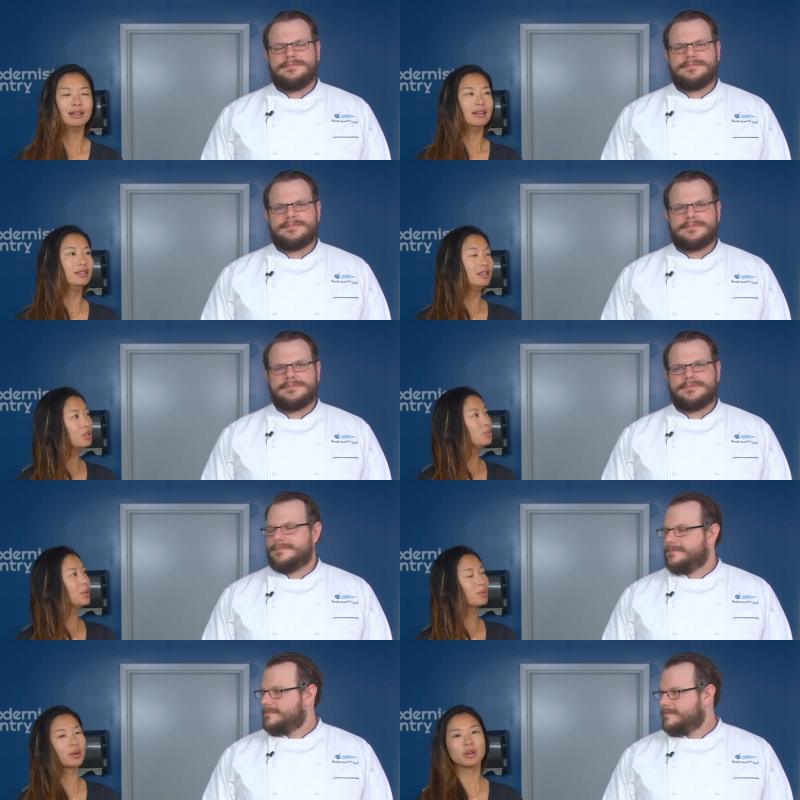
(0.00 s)
Speaker 1: And this
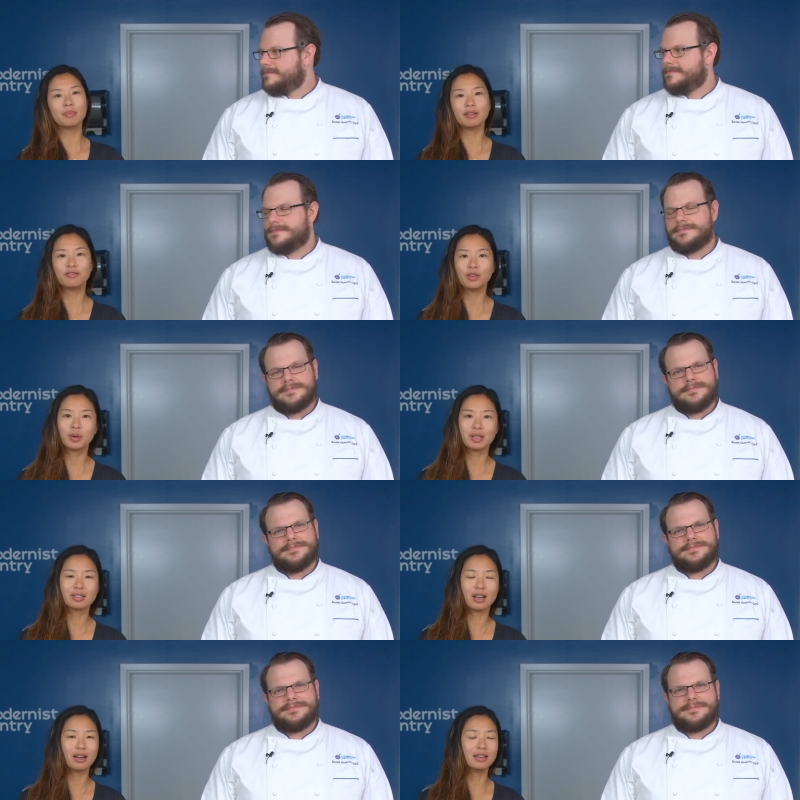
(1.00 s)
week we're going to be
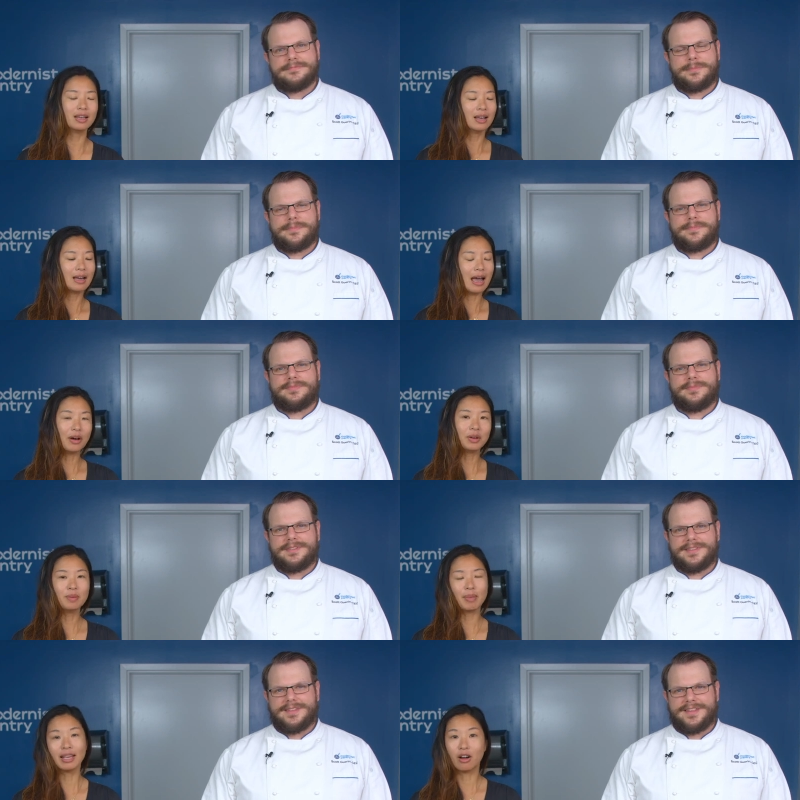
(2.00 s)
focused on how do
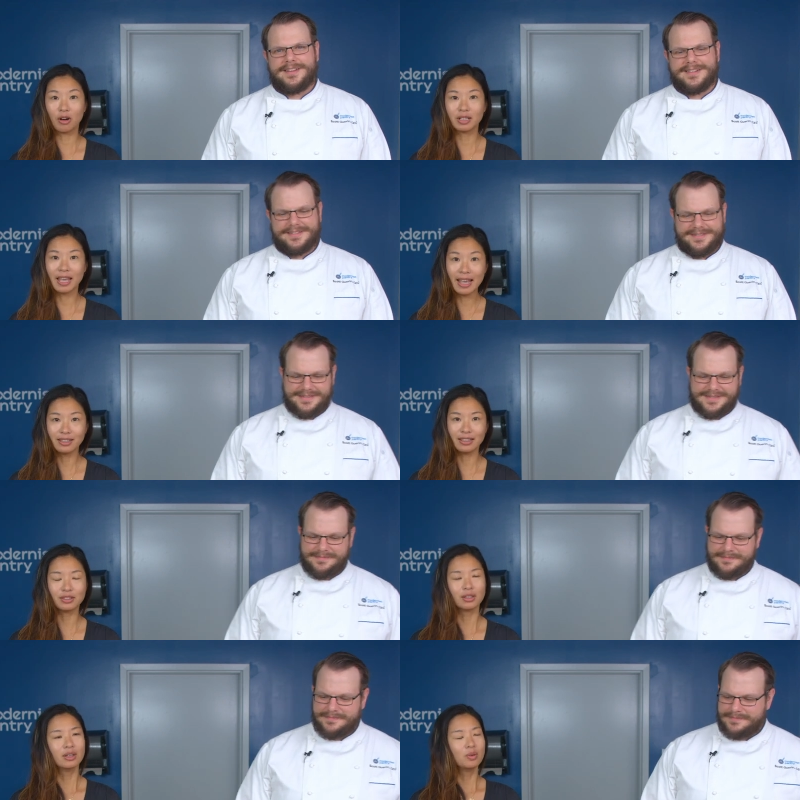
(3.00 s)
you make hard
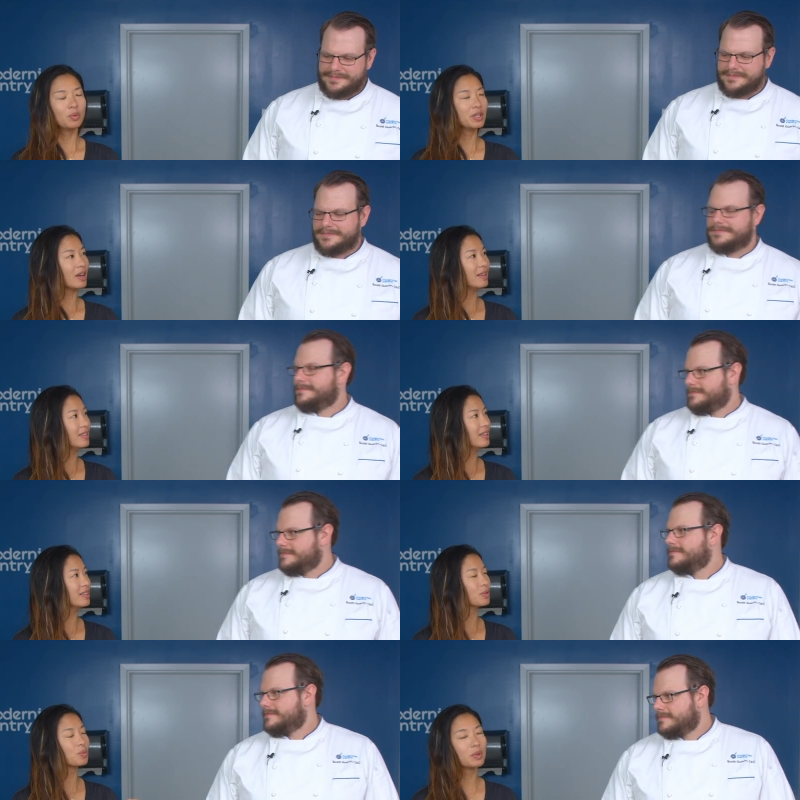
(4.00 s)
candies? which I think is
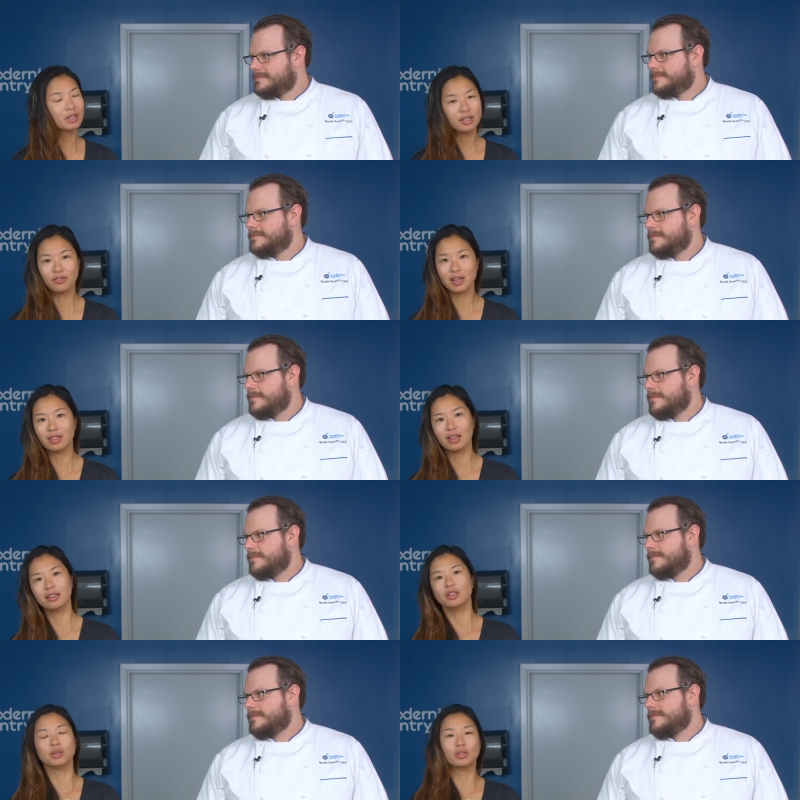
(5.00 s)
a really fun thing
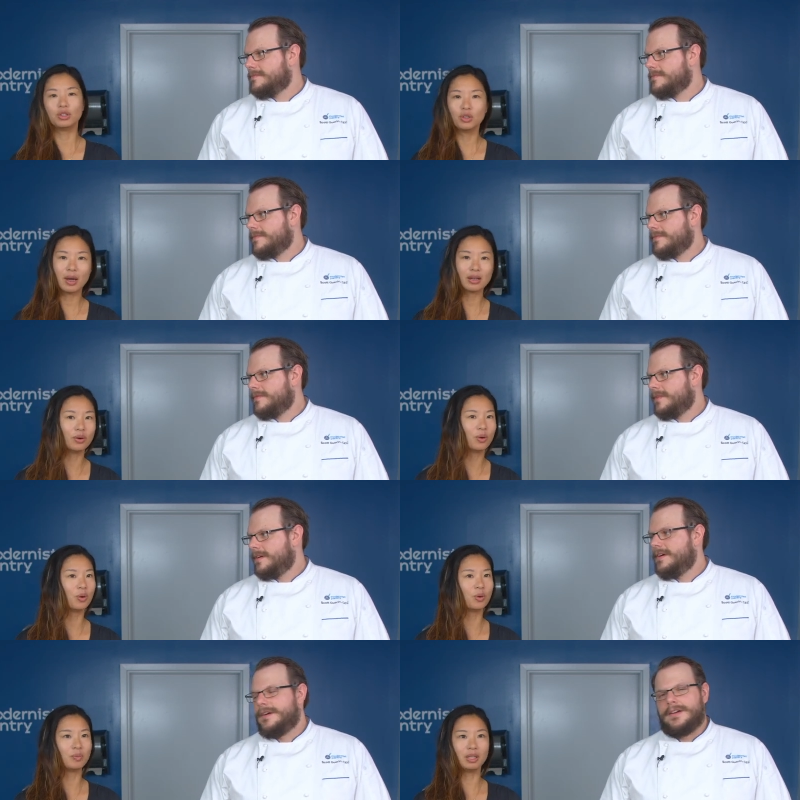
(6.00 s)
that you can do at
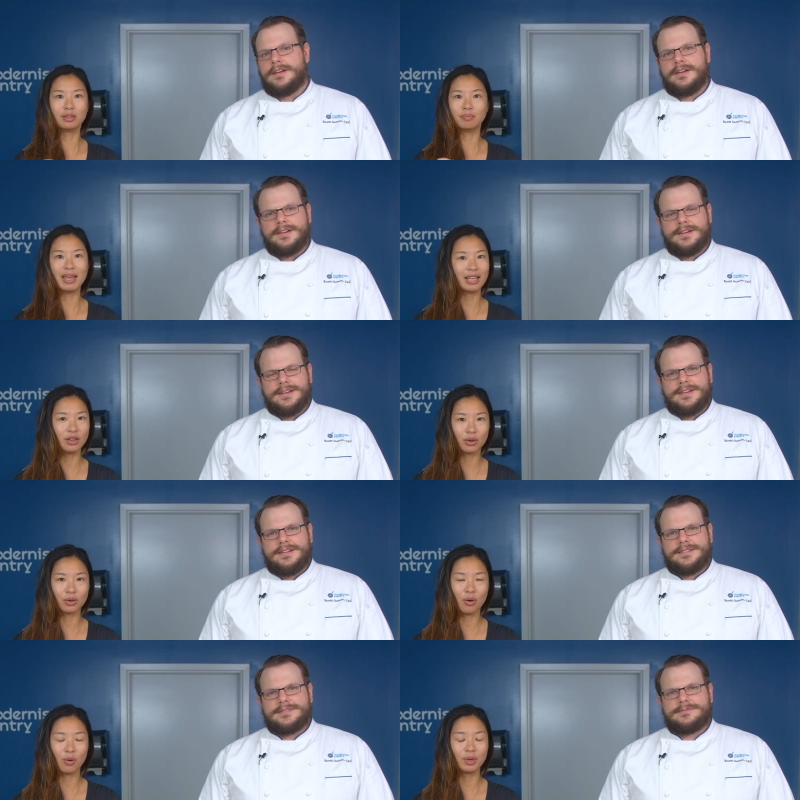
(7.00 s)
home. You can make
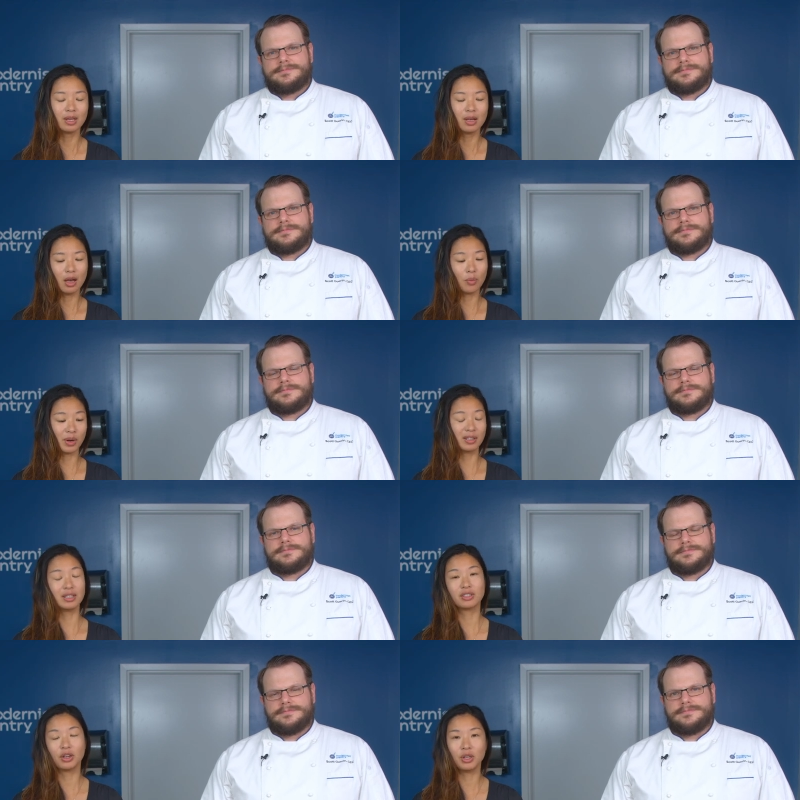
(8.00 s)
your own, and we're going to
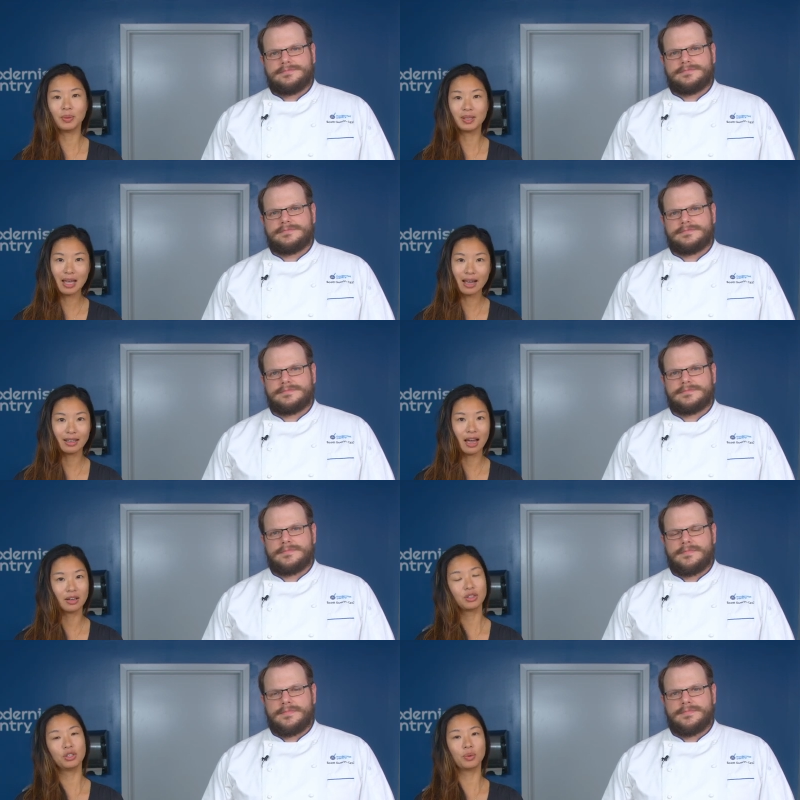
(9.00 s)
show you exactly how
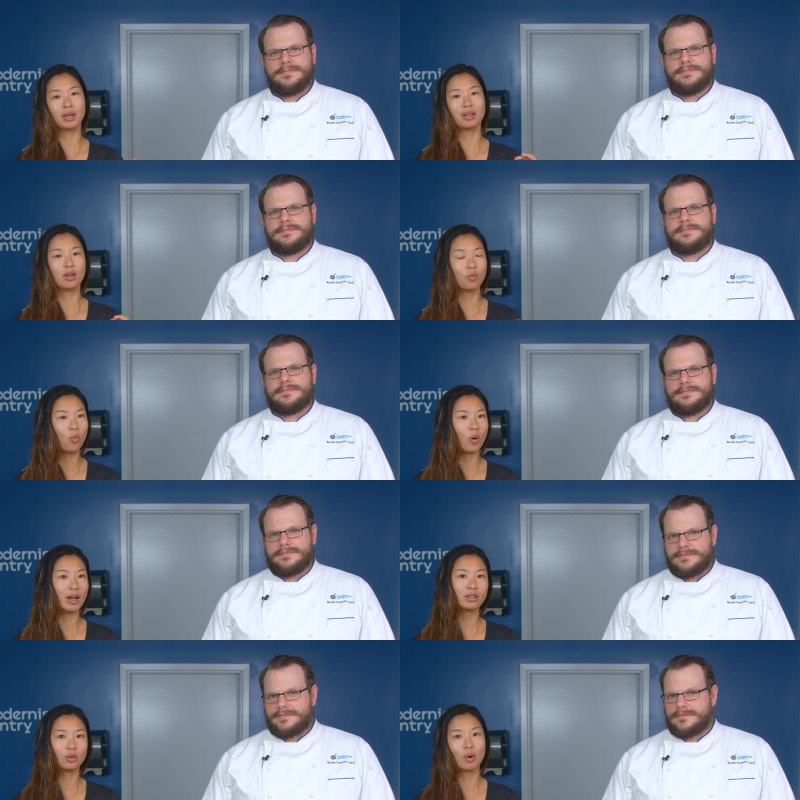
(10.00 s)
to do it and
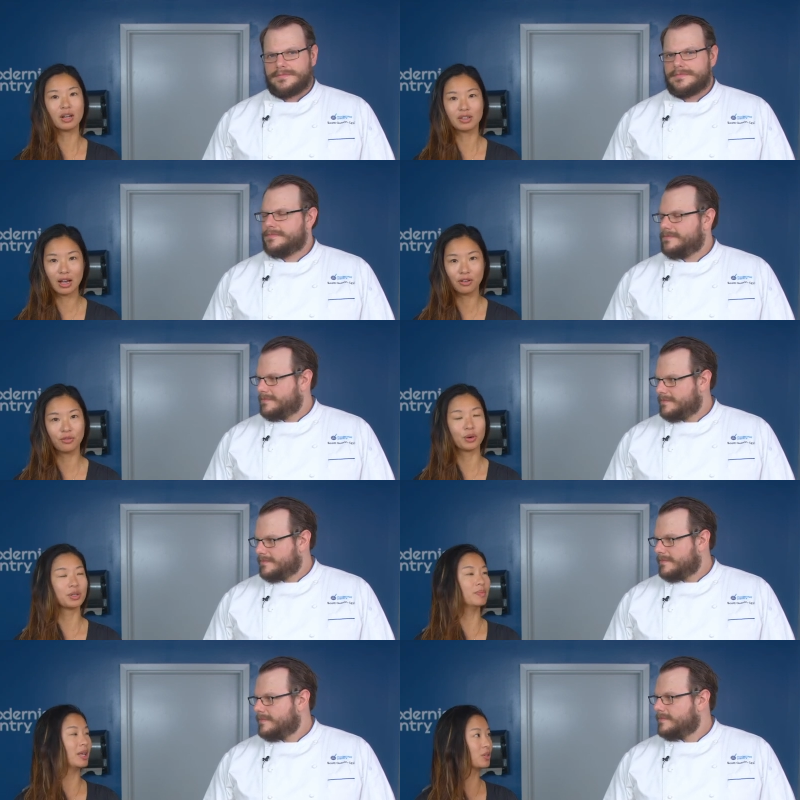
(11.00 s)
what to watch out for
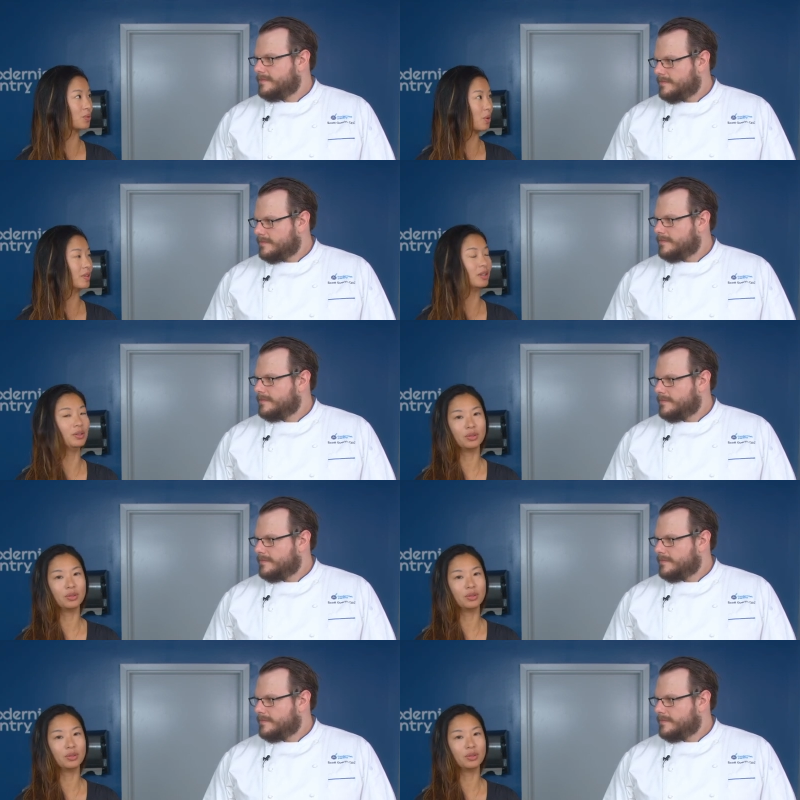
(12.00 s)
to make sure that you